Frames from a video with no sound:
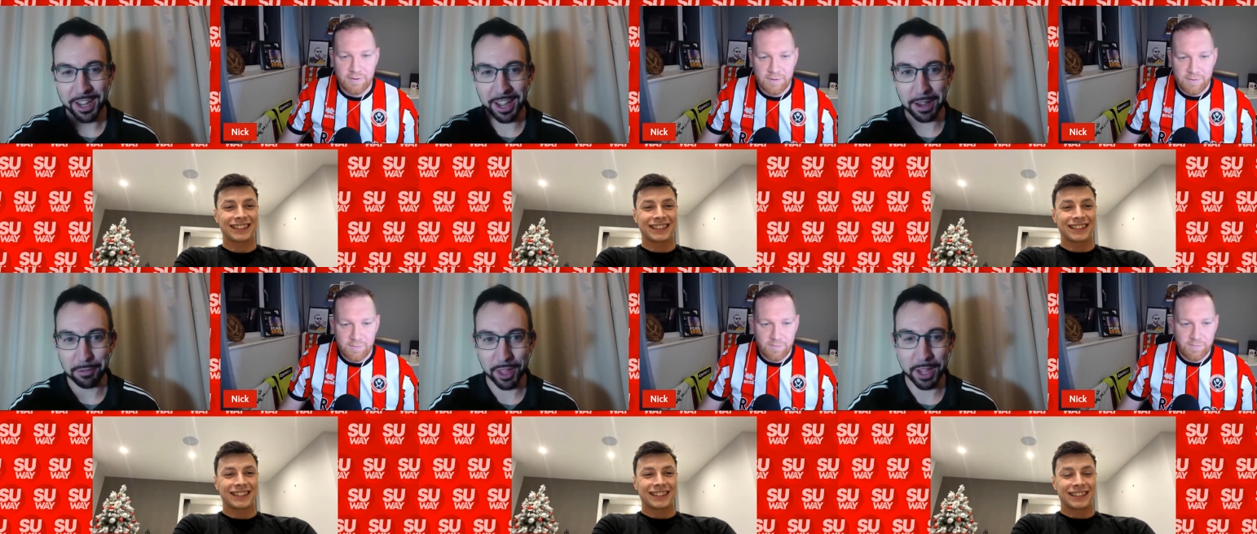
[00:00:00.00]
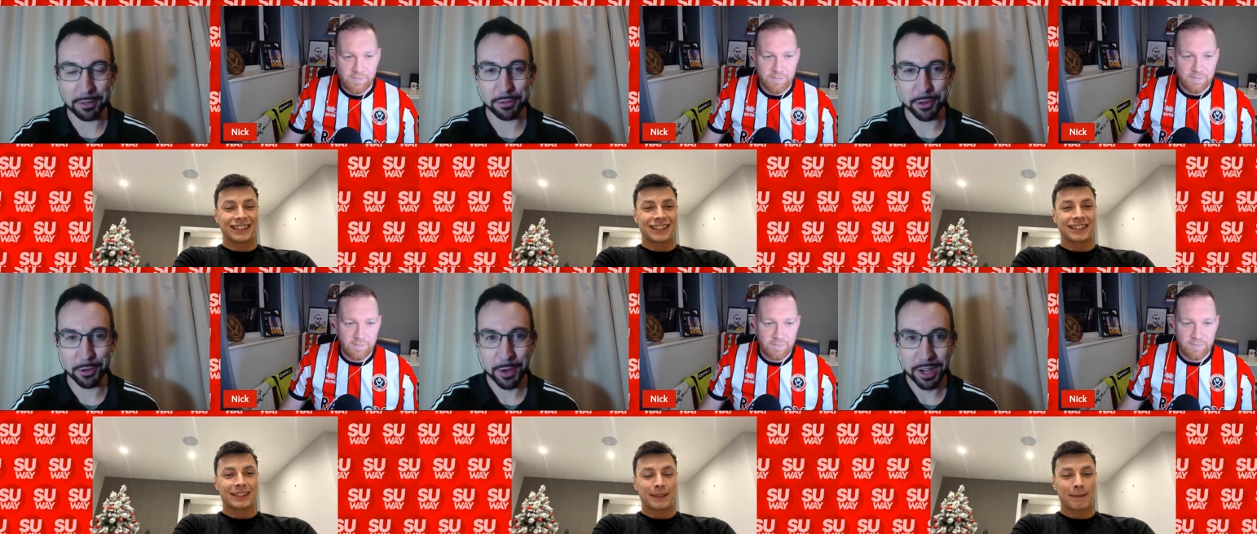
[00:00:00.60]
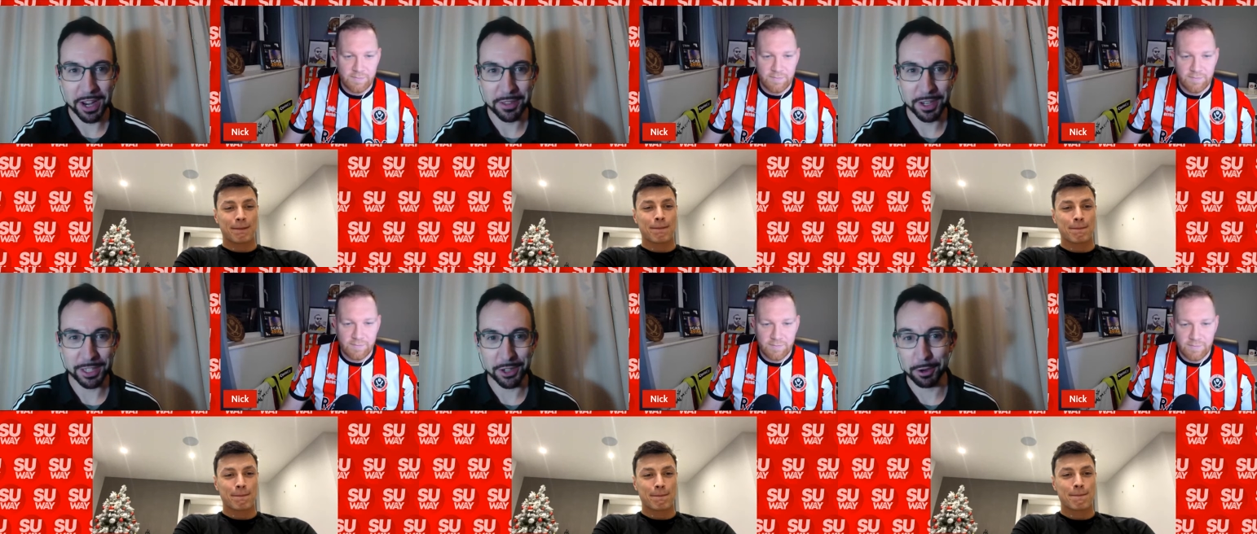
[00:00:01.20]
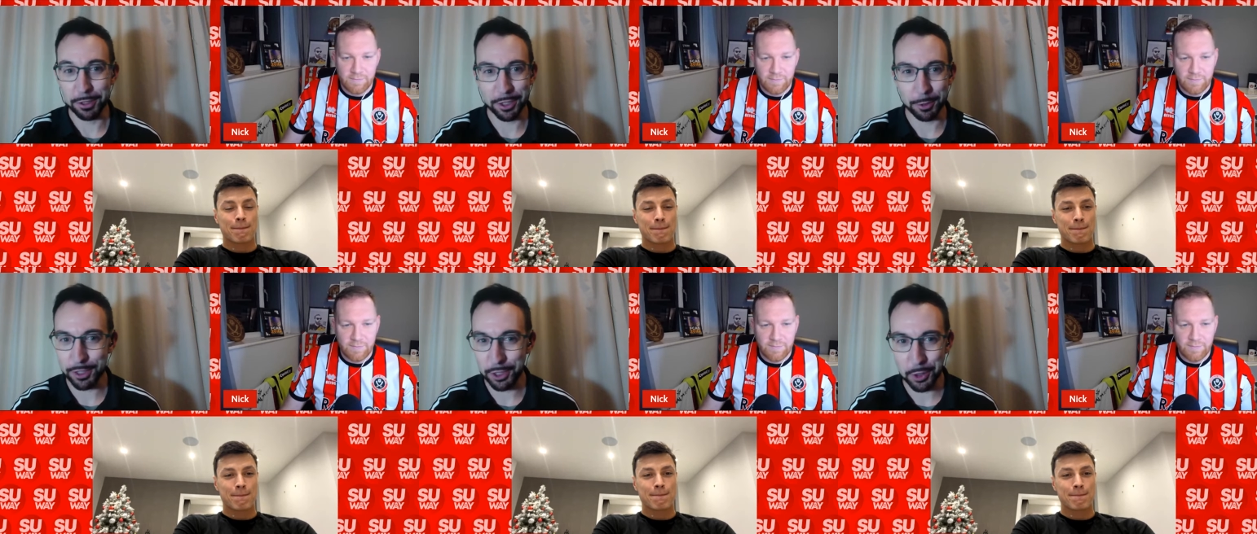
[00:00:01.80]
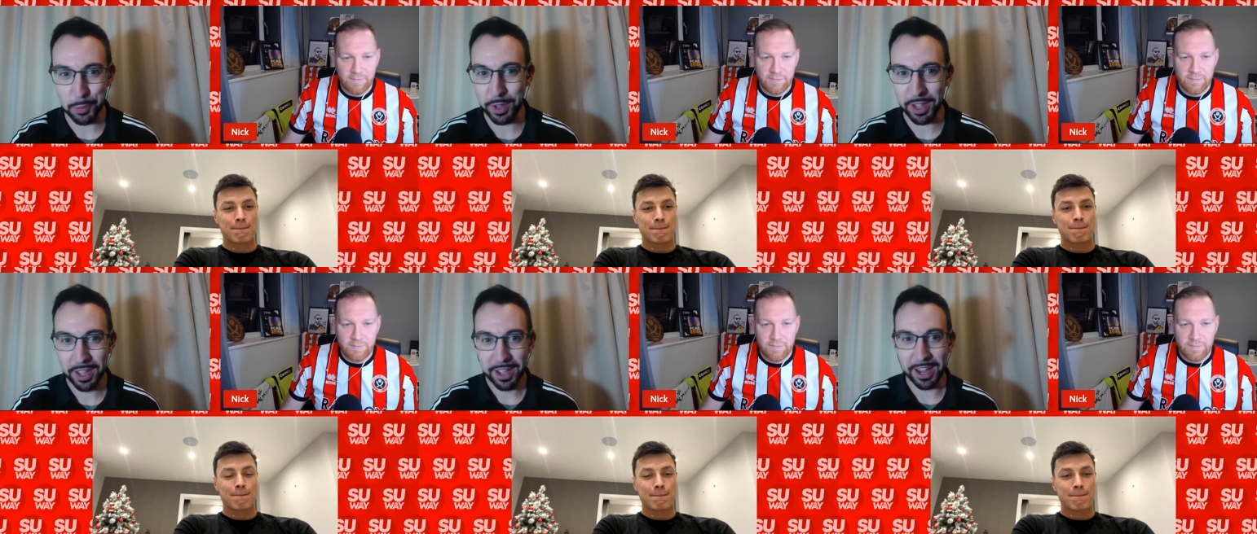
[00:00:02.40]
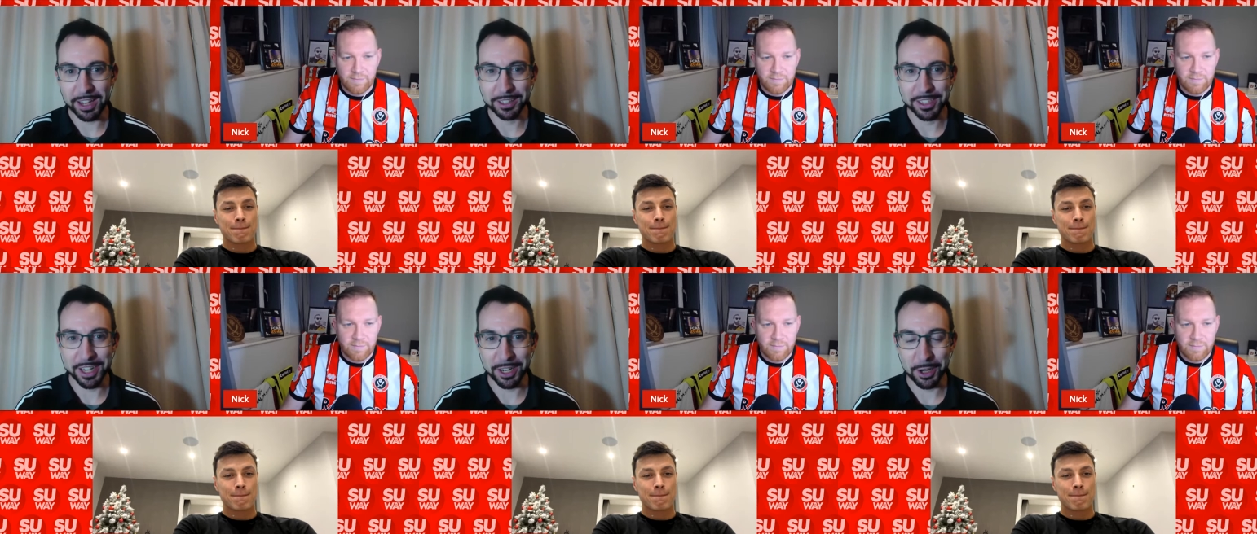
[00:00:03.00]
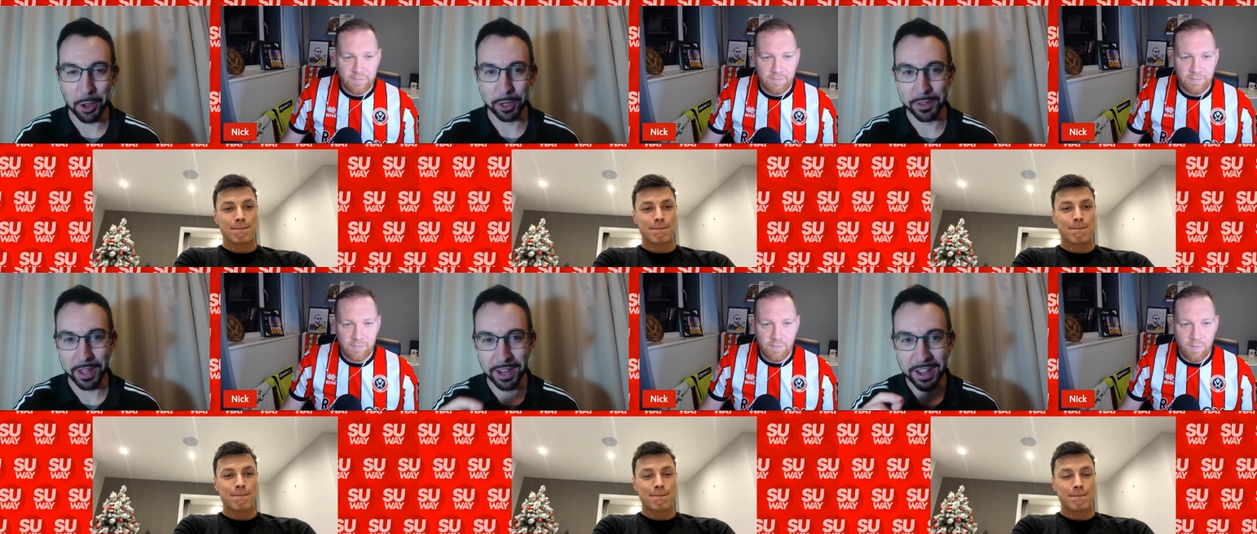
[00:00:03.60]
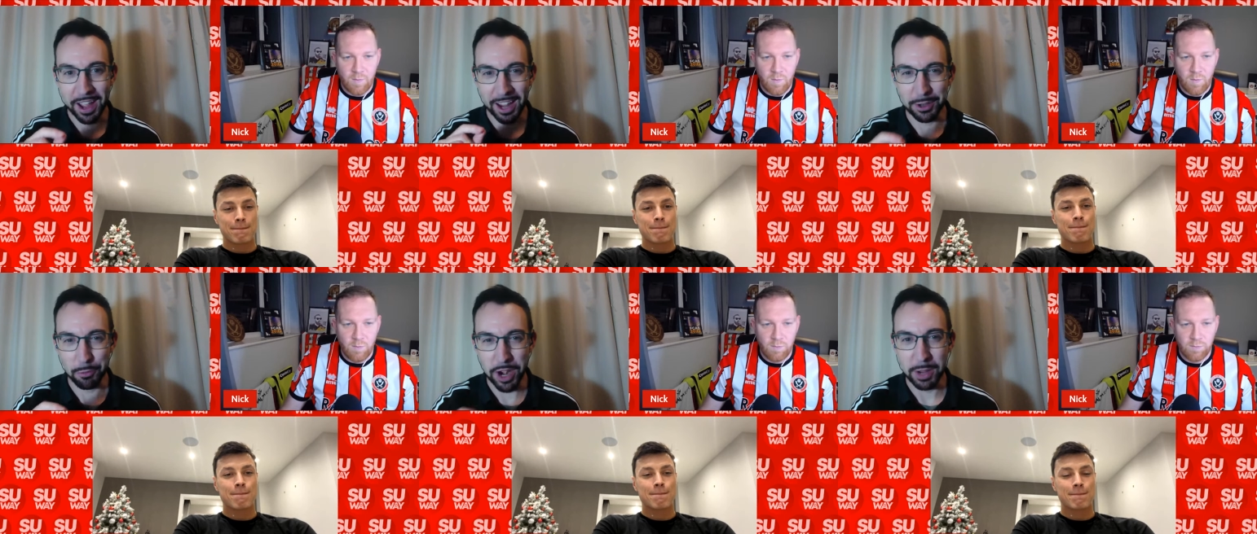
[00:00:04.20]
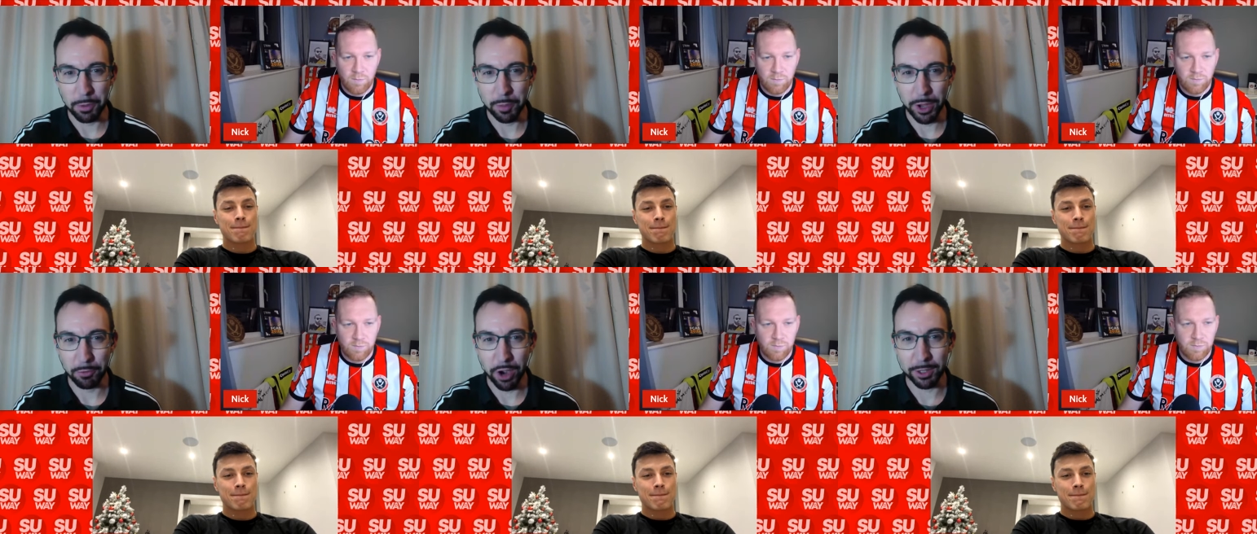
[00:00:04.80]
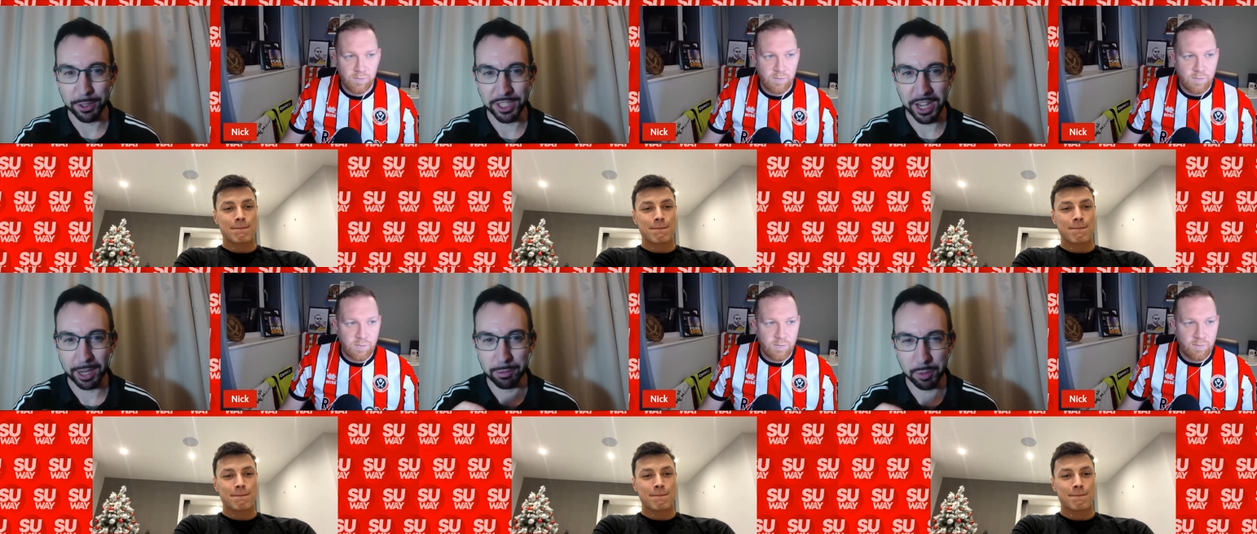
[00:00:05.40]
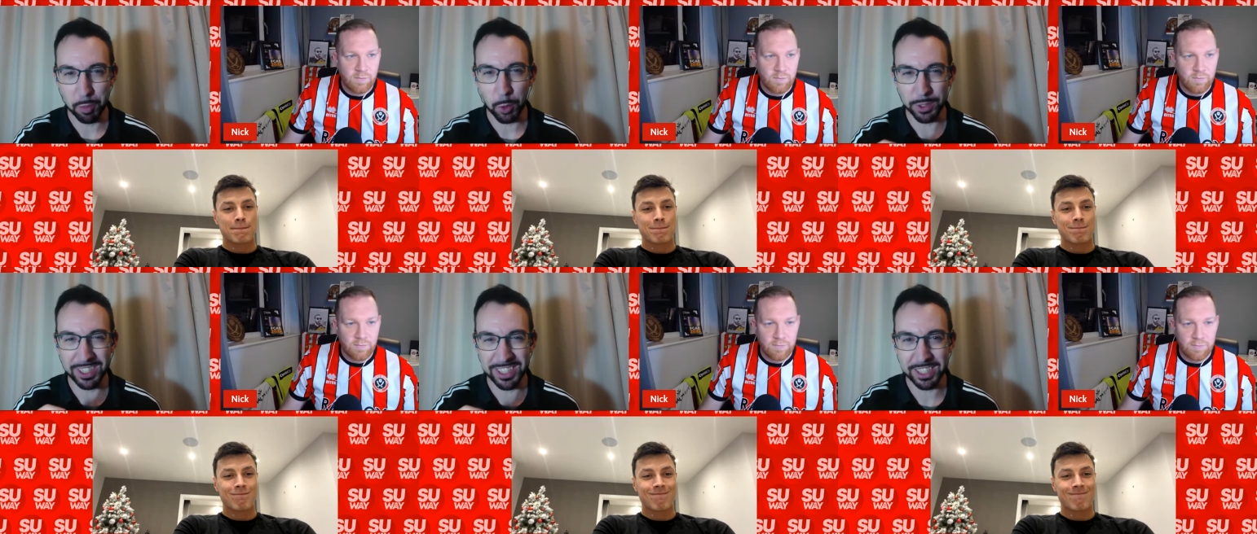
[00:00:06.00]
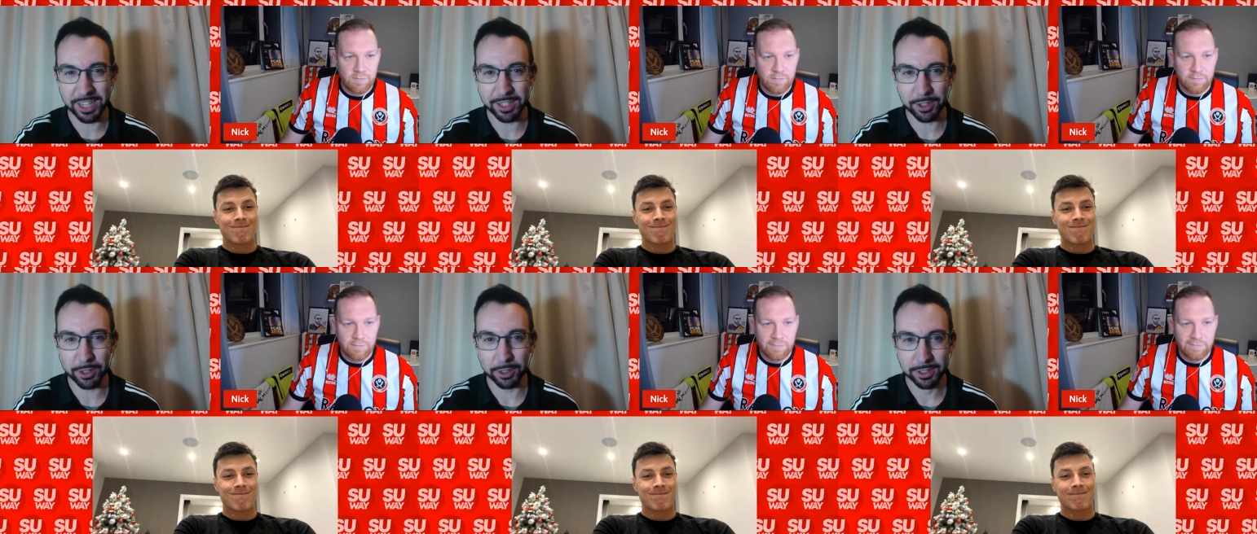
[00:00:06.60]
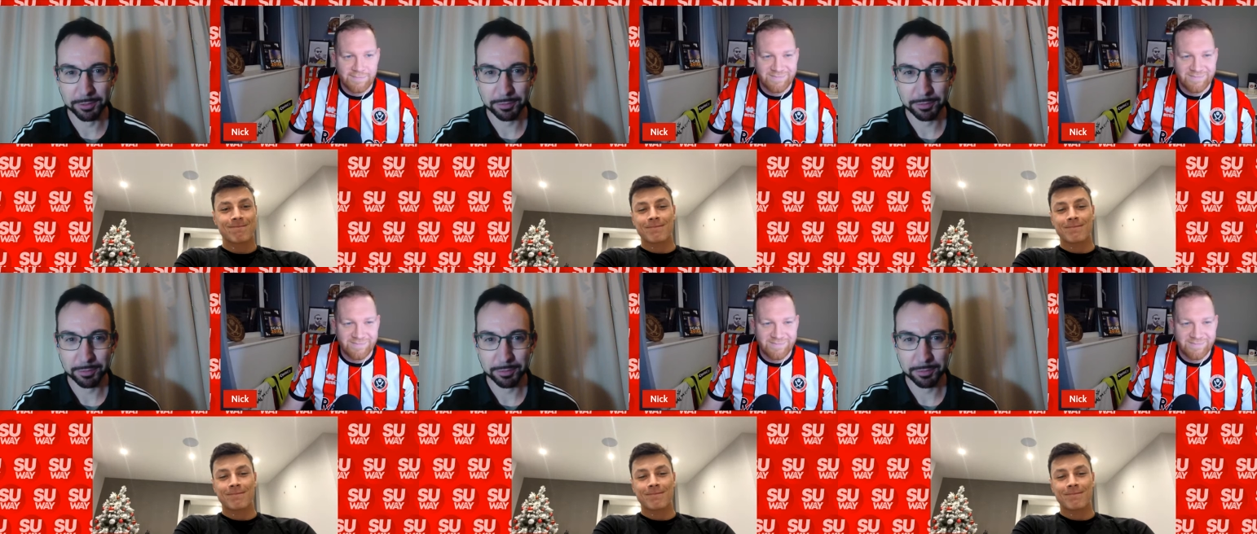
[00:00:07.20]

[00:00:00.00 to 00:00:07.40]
Speaker 1: uh, if they get through in the next round, because of course it could be England Senegal, and then I don't really want to be on record saying I'm supporting Senegal.